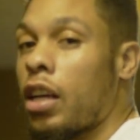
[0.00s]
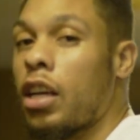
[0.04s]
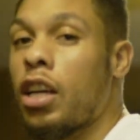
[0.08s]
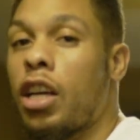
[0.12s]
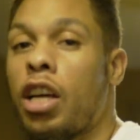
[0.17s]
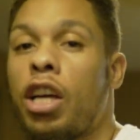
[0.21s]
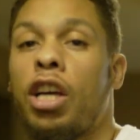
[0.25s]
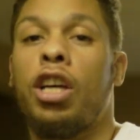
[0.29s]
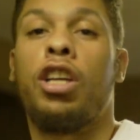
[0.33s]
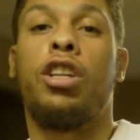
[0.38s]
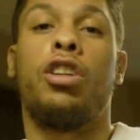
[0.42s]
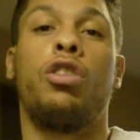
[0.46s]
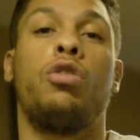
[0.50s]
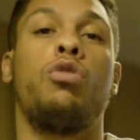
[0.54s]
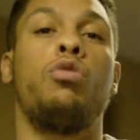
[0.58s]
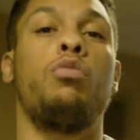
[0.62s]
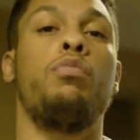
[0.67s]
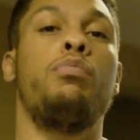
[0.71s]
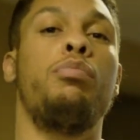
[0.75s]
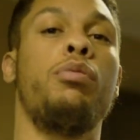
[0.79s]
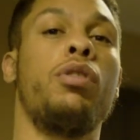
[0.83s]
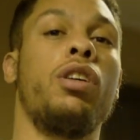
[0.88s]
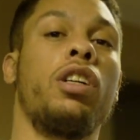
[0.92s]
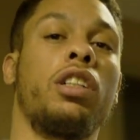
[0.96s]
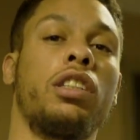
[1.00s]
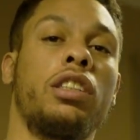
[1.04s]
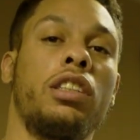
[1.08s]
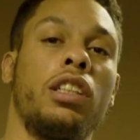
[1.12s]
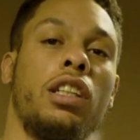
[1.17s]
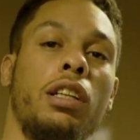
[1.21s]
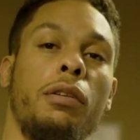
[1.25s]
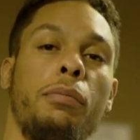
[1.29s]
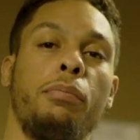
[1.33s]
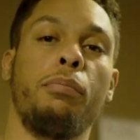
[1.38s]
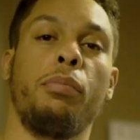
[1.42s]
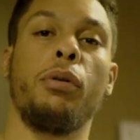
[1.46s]
up back to back. No
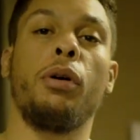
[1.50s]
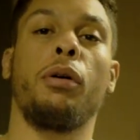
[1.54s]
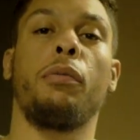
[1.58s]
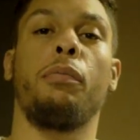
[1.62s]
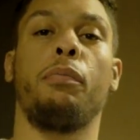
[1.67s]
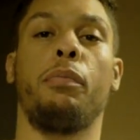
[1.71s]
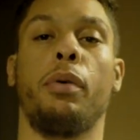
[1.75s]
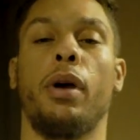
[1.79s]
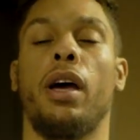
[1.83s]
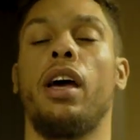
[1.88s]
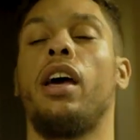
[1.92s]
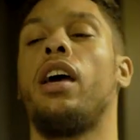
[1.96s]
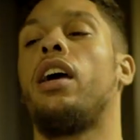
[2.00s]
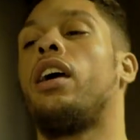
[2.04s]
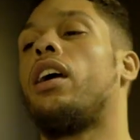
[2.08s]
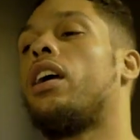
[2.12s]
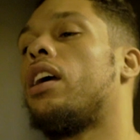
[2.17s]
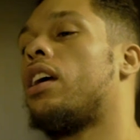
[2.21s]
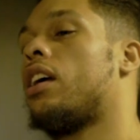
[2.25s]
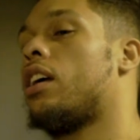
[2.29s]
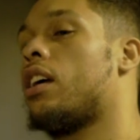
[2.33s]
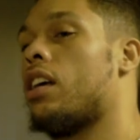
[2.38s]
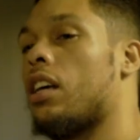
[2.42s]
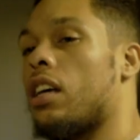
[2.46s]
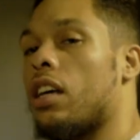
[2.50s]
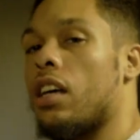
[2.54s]
books in the book bag.